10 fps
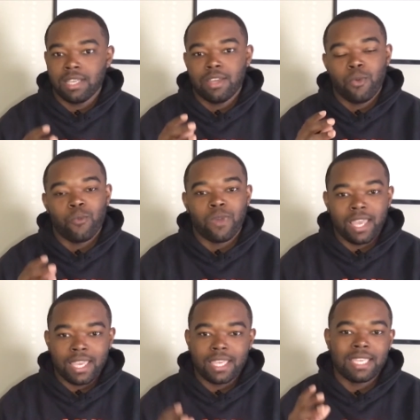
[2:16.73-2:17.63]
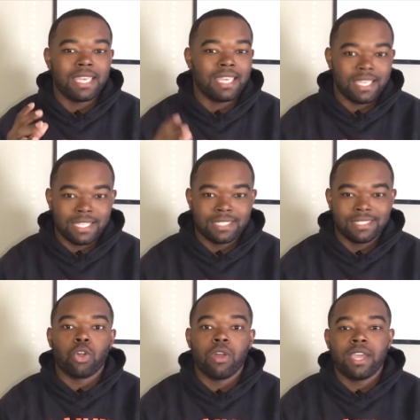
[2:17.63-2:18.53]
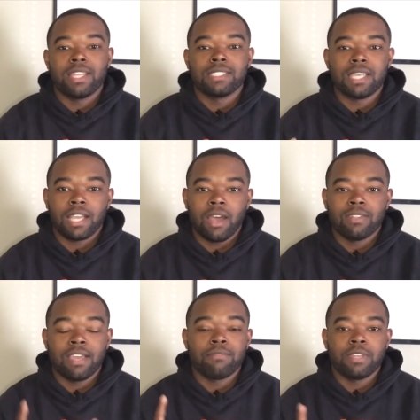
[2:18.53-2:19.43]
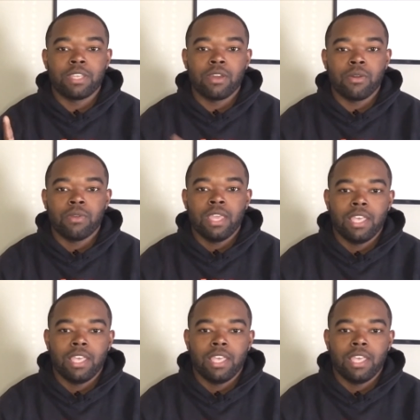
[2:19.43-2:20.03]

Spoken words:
way easier. Go ahead and check out that video,